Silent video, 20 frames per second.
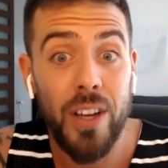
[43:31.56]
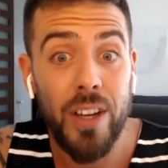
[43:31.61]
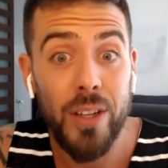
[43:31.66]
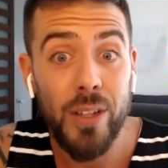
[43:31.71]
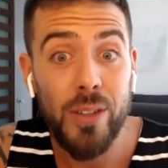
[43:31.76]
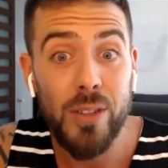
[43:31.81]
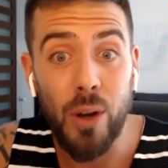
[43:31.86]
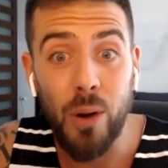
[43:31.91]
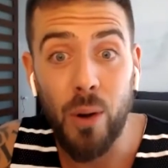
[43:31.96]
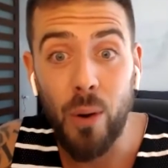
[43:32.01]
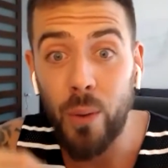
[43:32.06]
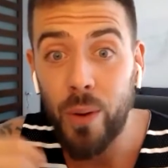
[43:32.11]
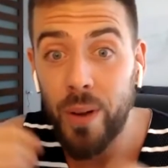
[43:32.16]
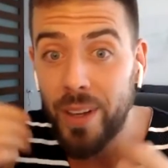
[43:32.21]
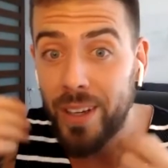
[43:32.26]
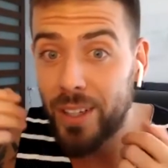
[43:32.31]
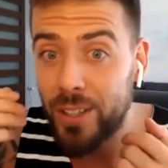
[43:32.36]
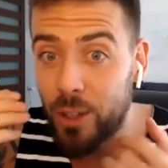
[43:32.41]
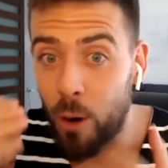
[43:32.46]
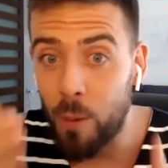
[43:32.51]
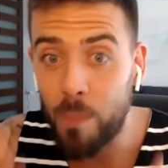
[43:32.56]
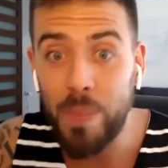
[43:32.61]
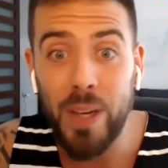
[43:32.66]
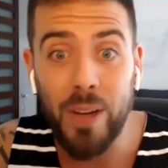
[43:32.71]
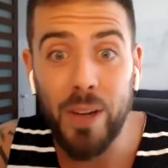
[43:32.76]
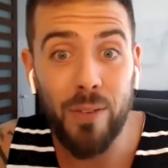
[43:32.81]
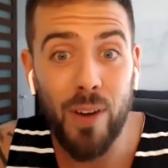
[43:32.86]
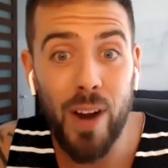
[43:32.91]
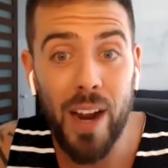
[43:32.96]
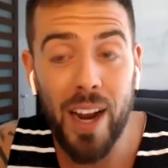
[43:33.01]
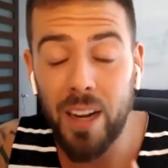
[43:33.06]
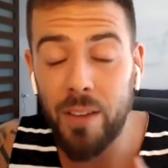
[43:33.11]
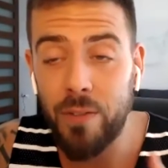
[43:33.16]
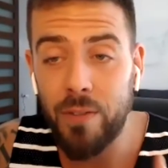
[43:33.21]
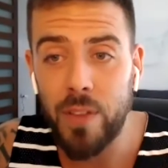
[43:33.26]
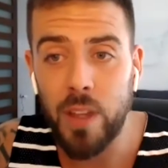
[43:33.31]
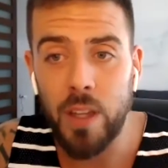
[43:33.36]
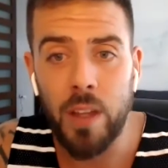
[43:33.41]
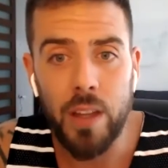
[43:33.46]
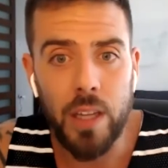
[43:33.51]
So don't be afraid if
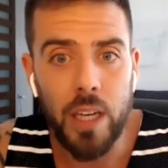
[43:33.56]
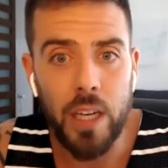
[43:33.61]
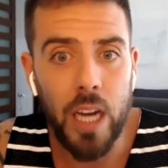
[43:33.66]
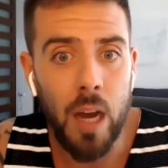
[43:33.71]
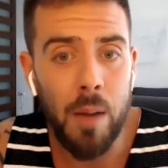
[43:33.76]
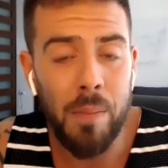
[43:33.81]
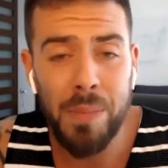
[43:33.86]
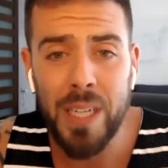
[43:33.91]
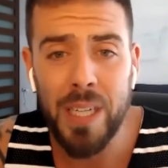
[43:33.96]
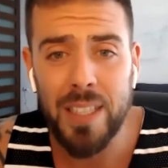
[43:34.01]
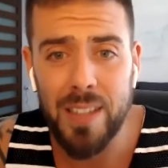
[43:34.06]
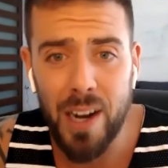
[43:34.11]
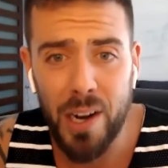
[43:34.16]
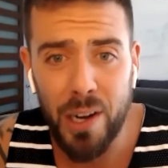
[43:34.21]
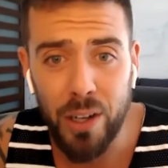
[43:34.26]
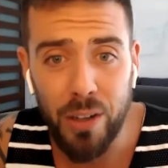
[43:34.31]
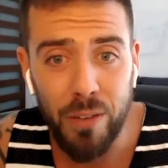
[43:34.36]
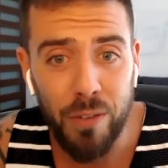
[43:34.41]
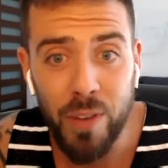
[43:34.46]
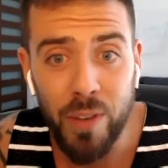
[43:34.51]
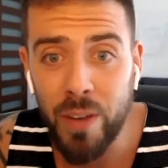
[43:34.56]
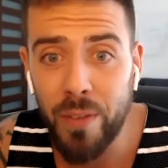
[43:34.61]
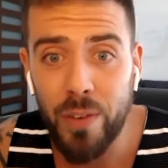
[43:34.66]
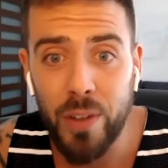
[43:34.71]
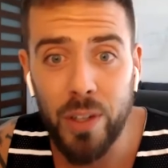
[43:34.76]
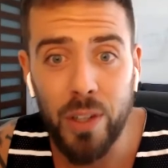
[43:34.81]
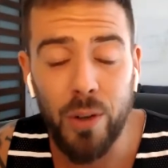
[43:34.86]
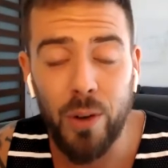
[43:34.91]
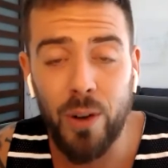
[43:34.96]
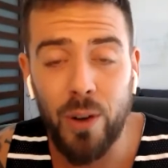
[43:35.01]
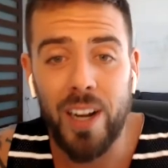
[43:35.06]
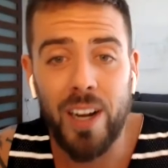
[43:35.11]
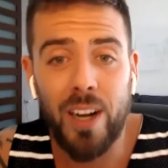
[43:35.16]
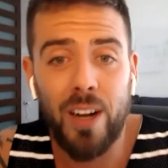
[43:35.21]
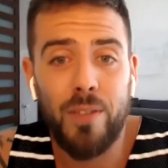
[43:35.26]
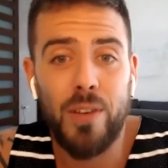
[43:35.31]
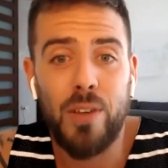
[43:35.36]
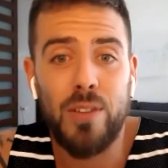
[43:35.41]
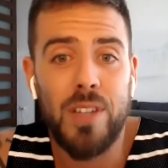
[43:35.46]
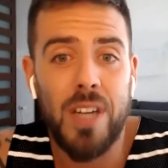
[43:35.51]
the, the company's not a good fit for you or an
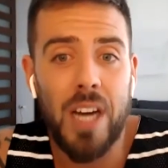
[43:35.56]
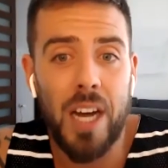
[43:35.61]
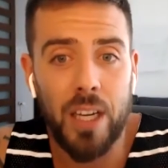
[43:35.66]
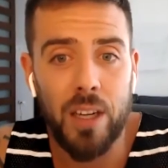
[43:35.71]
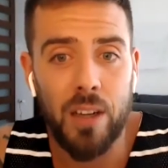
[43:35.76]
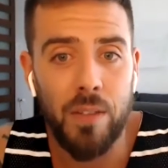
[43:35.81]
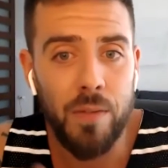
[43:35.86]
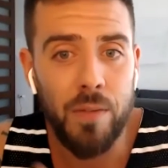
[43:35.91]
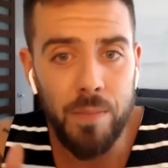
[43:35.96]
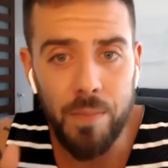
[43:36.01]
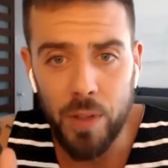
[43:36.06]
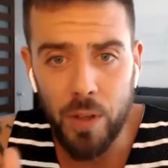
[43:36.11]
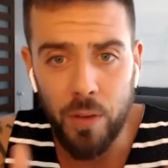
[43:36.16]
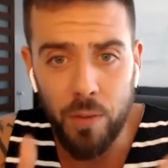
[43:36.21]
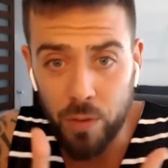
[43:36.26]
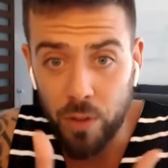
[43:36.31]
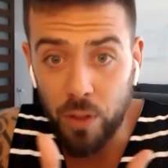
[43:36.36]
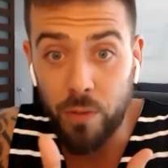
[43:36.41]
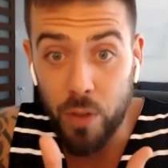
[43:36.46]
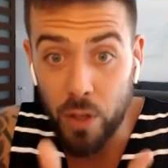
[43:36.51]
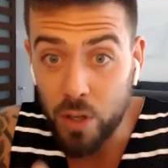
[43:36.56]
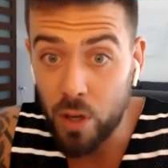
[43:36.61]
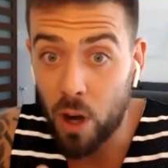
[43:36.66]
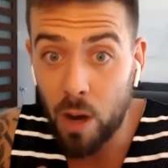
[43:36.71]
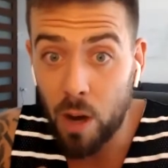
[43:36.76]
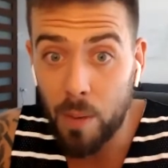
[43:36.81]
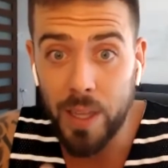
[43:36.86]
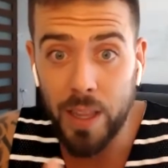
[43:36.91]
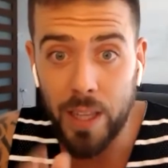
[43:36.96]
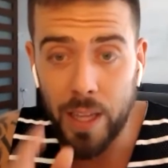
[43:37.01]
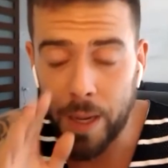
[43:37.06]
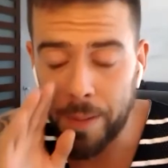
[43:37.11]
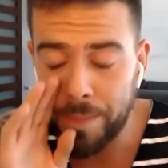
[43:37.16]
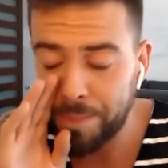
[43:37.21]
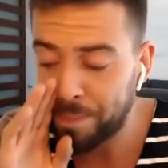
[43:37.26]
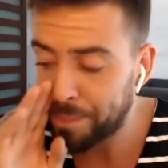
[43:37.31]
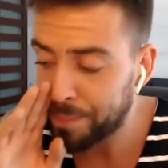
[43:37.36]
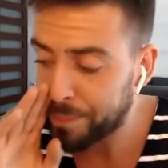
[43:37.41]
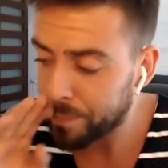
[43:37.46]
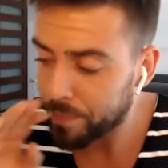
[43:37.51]
interview is not a good you've, you've determined that
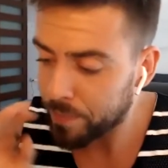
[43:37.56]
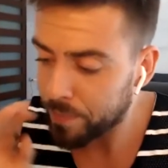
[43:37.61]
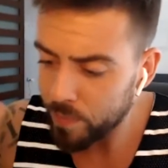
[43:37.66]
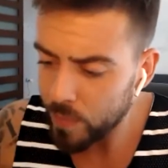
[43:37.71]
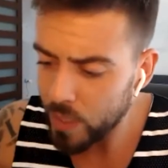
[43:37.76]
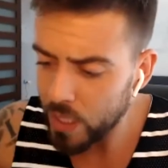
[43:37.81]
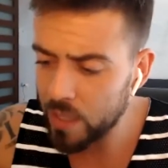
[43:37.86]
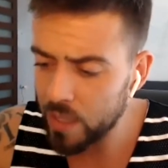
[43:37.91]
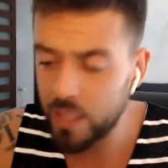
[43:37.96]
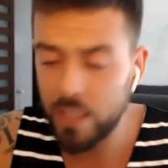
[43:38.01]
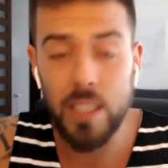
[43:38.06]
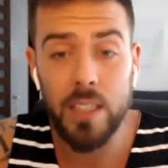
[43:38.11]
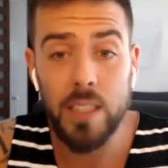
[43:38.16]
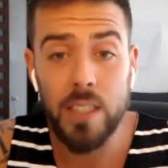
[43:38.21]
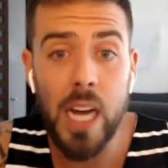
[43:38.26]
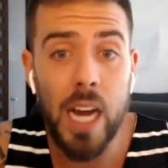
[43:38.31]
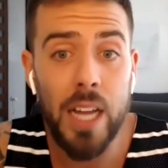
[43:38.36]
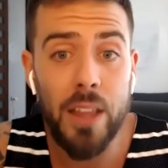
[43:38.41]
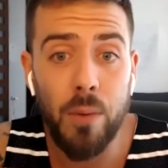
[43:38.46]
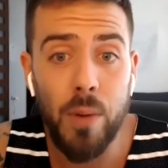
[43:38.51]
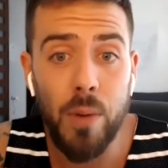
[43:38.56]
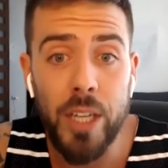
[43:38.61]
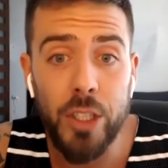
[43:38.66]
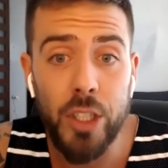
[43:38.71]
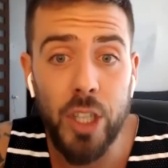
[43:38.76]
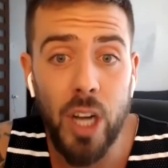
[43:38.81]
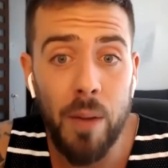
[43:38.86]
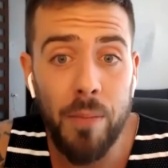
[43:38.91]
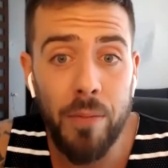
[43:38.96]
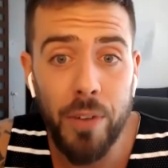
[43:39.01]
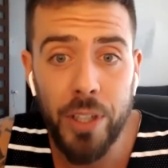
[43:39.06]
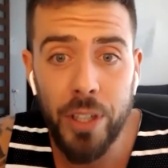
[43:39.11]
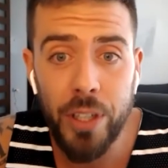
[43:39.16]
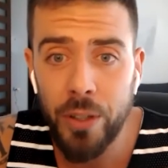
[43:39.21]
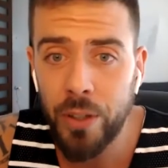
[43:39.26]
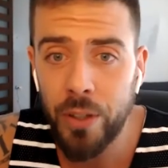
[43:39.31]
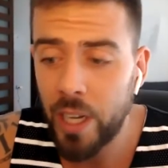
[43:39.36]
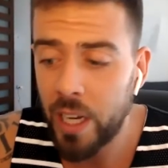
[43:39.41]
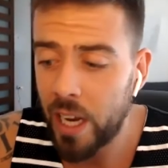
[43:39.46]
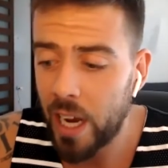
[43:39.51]
this is not the right job for
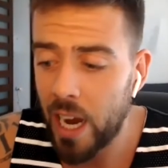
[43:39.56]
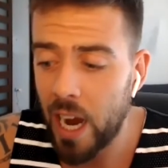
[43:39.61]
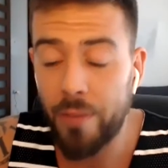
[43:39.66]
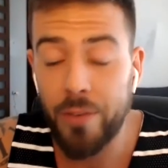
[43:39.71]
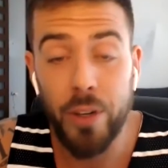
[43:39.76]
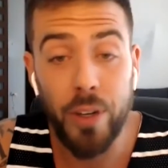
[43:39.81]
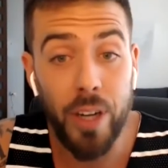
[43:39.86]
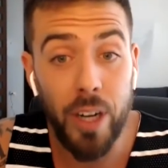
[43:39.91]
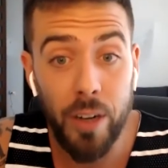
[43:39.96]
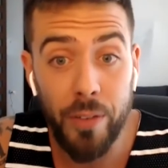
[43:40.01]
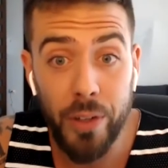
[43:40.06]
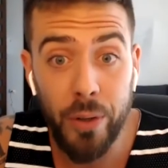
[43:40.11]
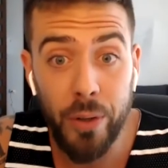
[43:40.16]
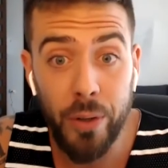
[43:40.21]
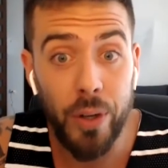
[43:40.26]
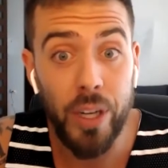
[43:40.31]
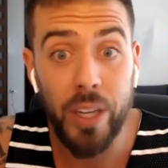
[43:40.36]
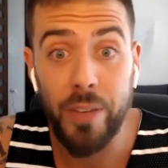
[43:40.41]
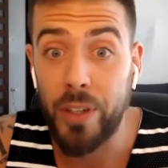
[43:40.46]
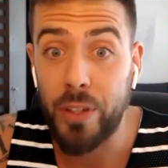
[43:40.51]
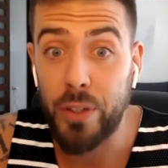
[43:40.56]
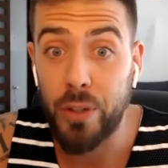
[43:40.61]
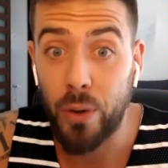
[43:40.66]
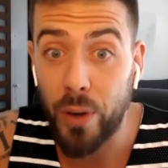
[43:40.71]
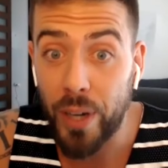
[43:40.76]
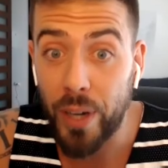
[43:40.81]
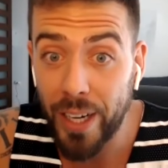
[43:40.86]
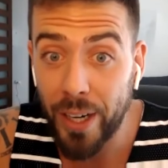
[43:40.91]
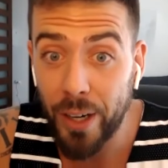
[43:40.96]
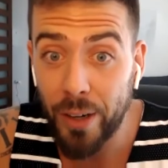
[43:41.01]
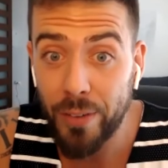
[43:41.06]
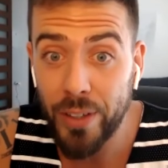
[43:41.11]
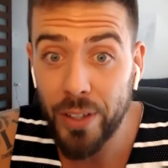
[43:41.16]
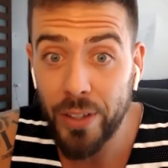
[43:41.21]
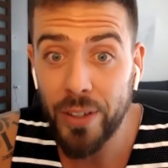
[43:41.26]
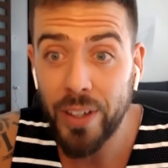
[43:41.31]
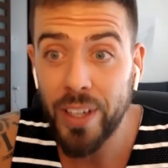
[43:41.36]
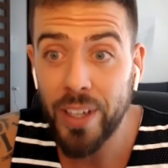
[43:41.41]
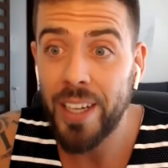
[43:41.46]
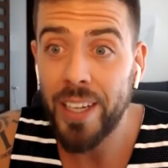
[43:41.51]
you after an interview or even during an interview
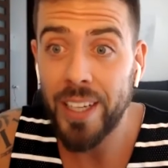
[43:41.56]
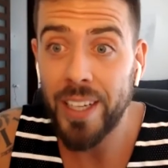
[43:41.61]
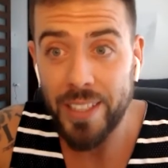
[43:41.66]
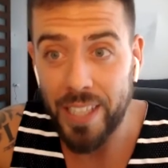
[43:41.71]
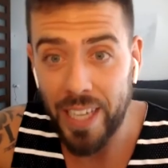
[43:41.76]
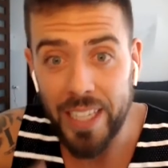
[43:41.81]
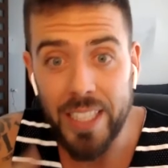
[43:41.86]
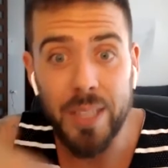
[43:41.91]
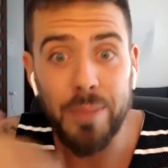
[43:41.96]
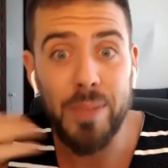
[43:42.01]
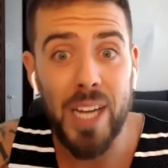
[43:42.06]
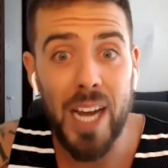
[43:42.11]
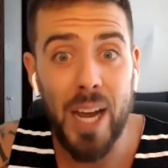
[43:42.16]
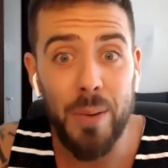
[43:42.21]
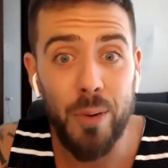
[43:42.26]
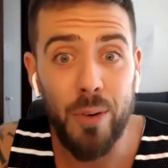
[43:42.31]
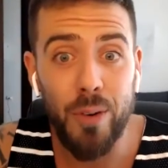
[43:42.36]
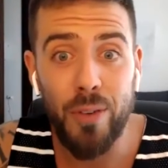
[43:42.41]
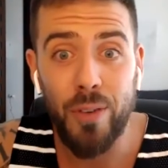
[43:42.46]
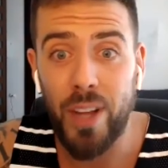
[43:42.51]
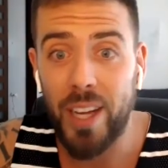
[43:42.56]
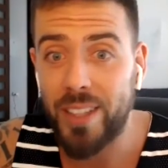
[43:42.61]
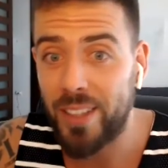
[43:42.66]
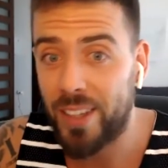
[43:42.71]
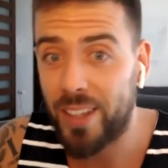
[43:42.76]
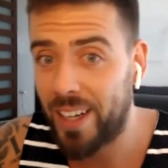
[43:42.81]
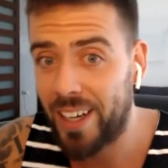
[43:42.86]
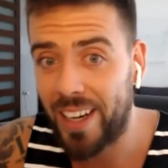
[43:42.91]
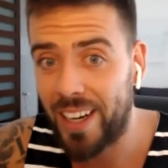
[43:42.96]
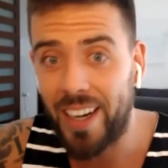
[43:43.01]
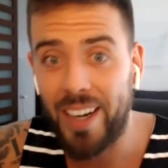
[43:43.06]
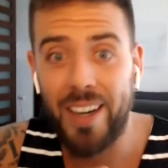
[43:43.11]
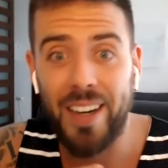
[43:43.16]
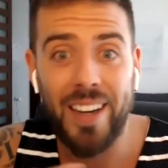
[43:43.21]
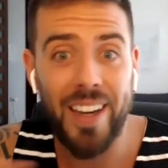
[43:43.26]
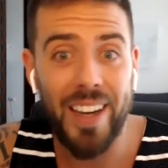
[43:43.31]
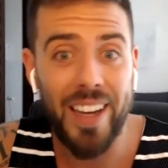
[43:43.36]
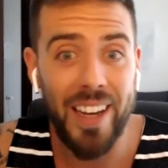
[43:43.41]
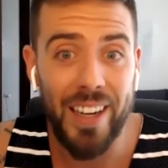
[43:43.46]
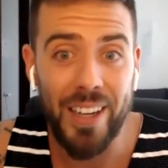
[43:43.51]
take some time to reflect on it and
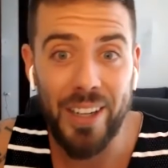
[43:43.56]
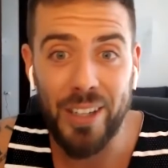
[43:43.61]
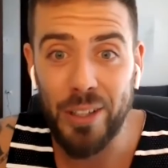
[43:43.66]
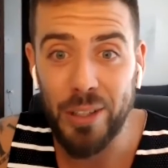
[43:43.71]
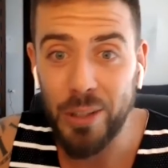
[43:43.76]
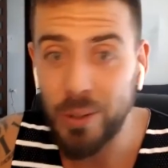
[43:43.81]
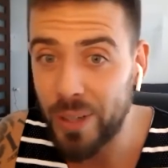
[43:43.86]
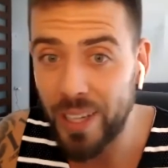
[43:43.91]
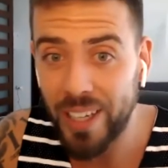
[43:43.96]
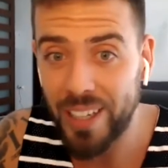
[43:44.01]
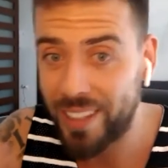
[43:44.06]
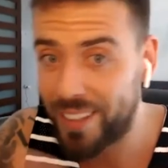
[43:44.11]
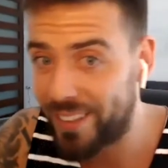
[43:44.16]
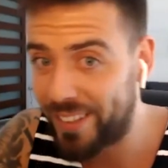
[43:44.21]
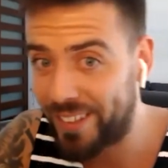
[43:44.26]
and you can